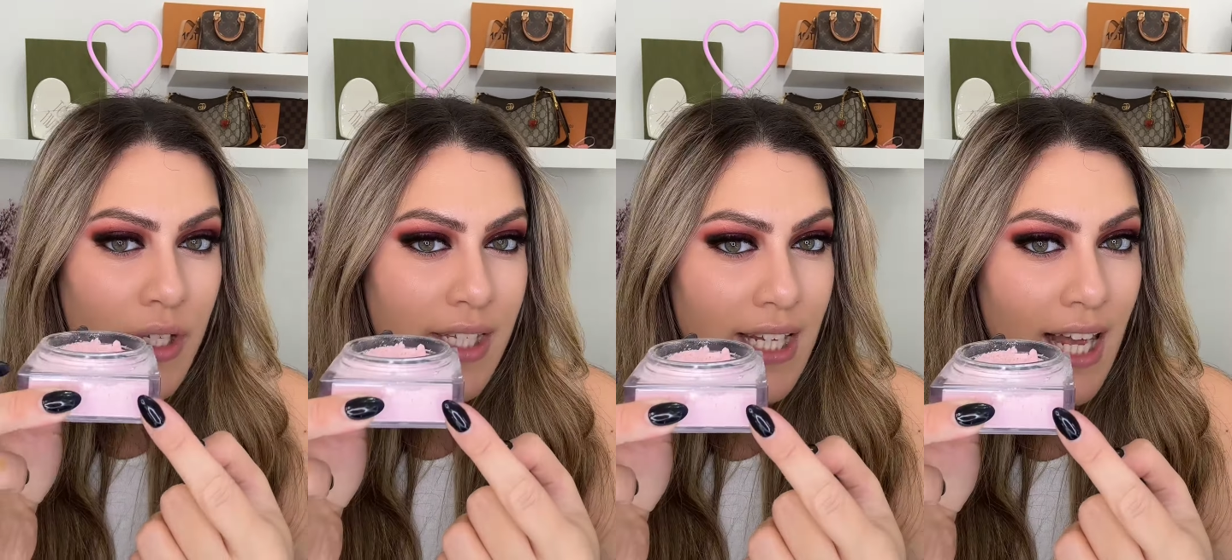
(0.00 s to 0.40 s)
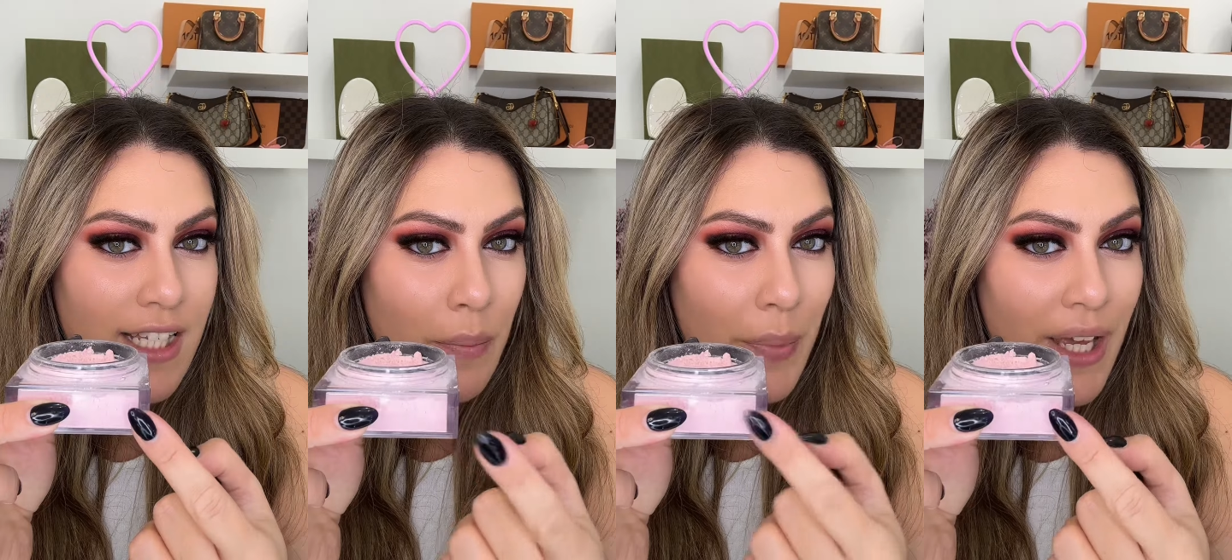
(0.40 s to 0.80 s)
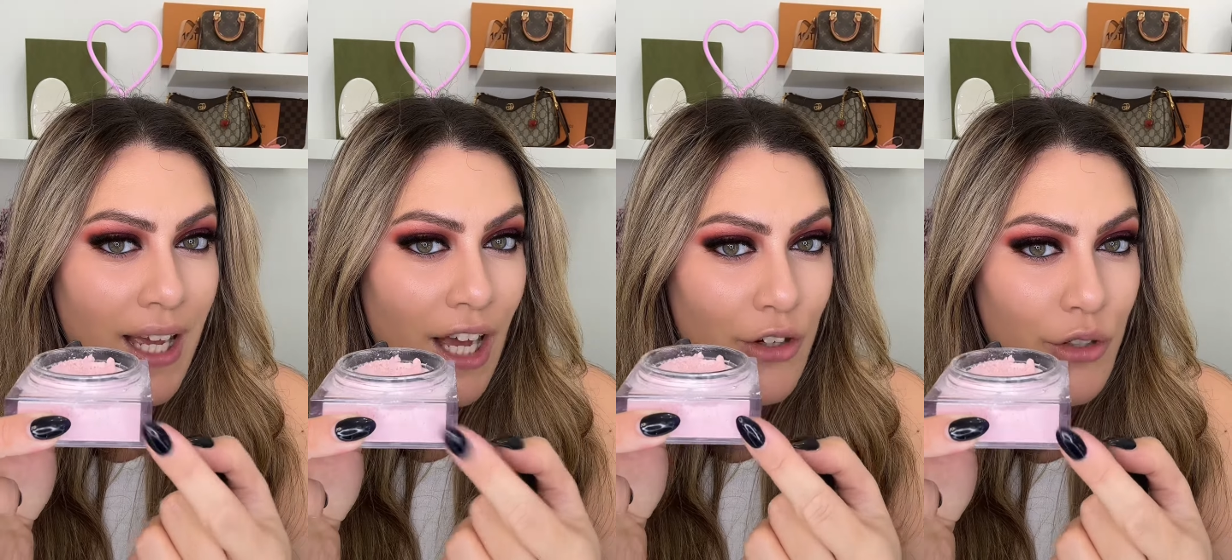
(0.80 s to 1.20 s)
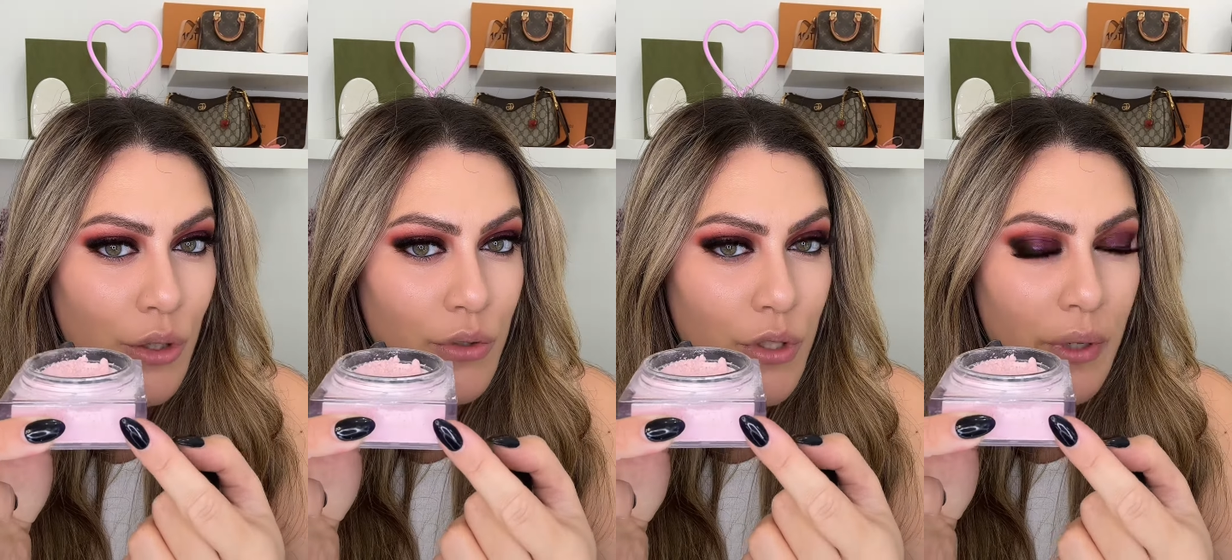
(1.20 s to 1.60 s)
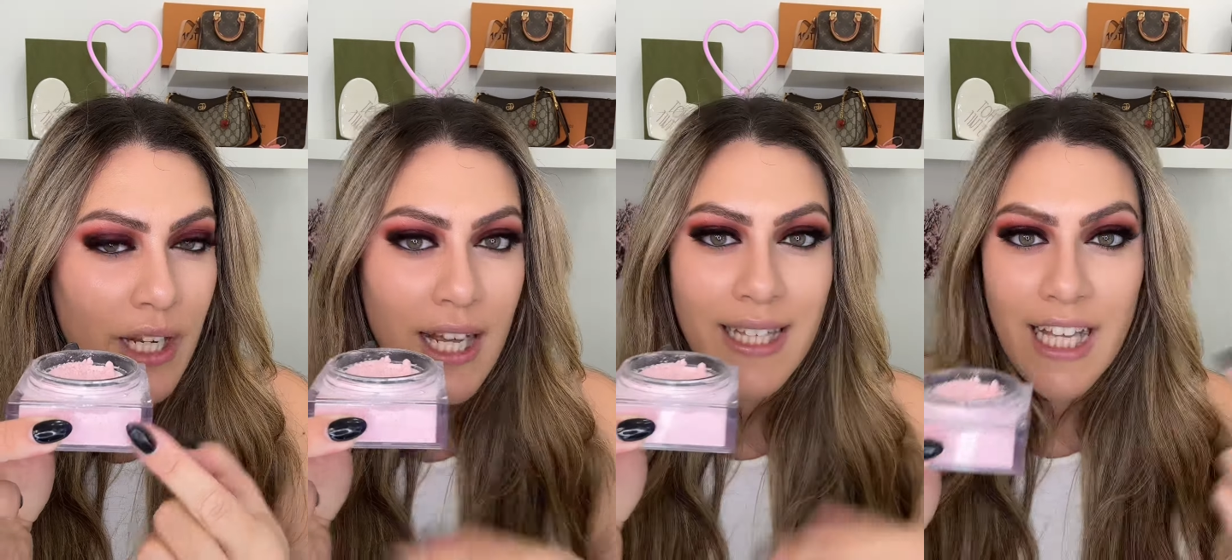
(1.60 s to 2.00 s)
see it has a pink undertone to it.
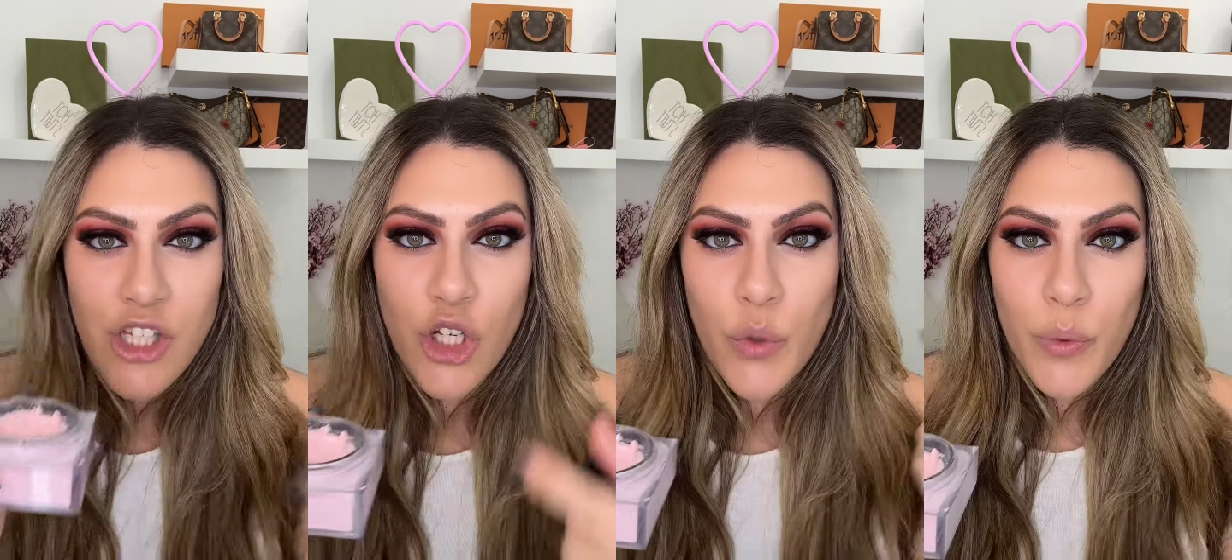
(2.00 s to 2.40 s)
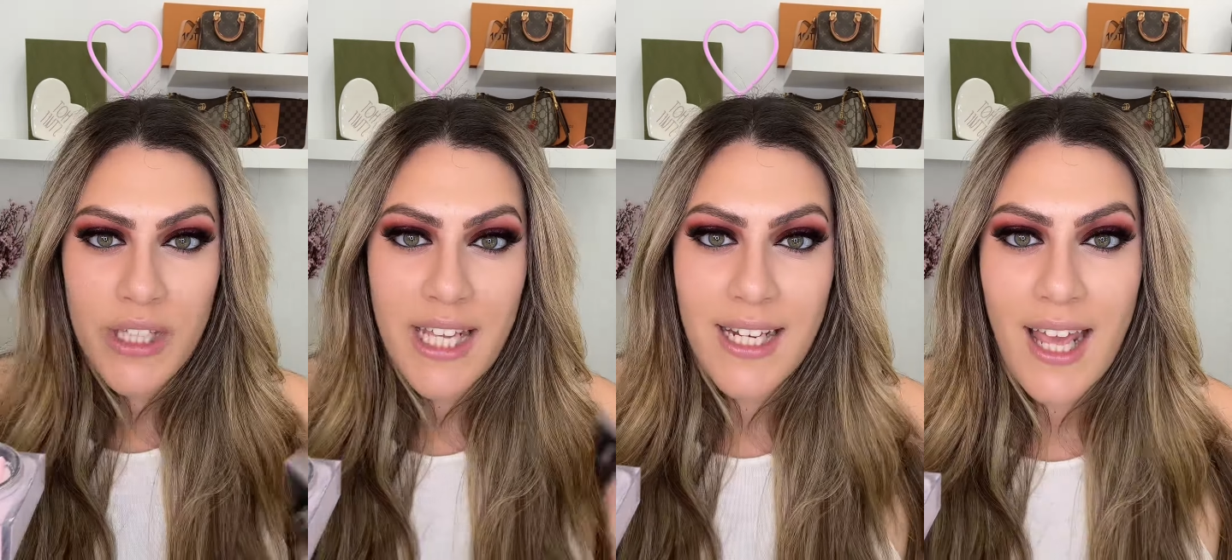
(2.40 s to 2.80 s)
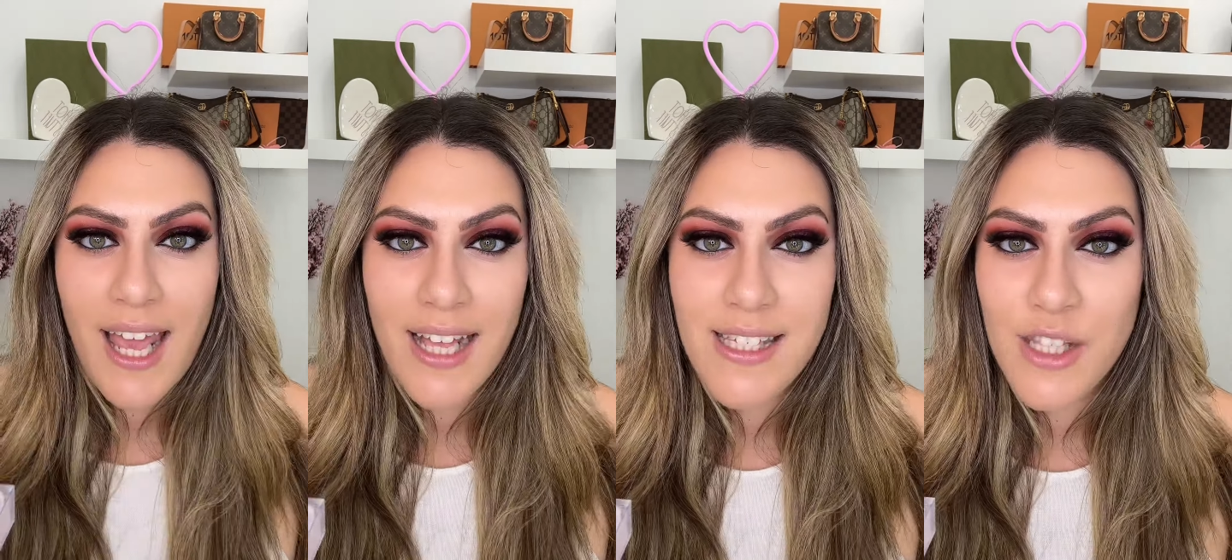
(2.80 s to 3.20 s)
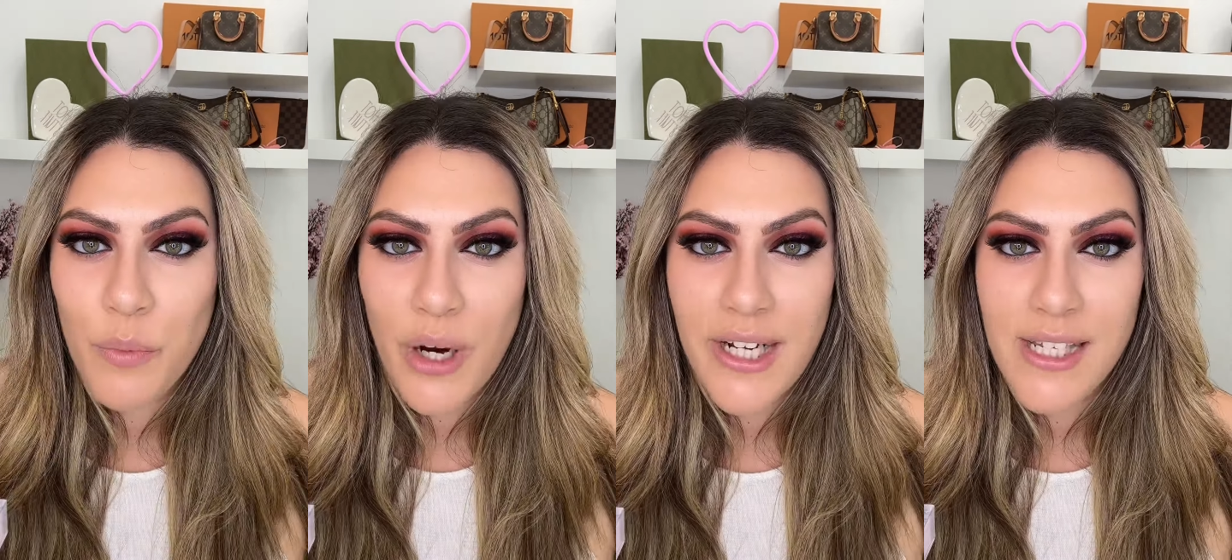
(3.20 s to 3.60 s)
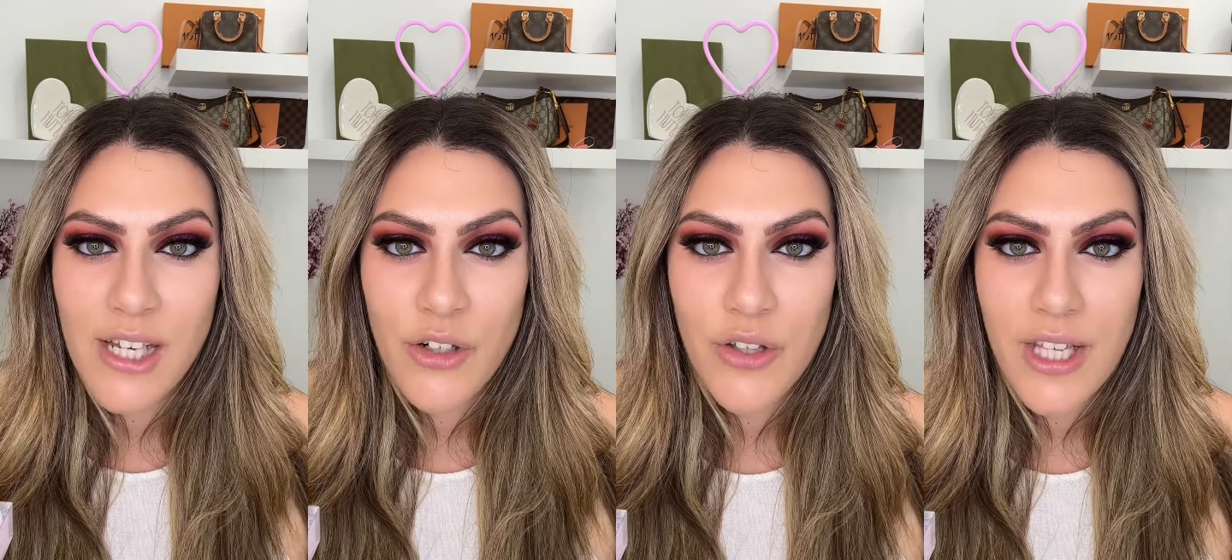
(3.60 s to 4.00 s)
That's gonna really enhance the brightness under the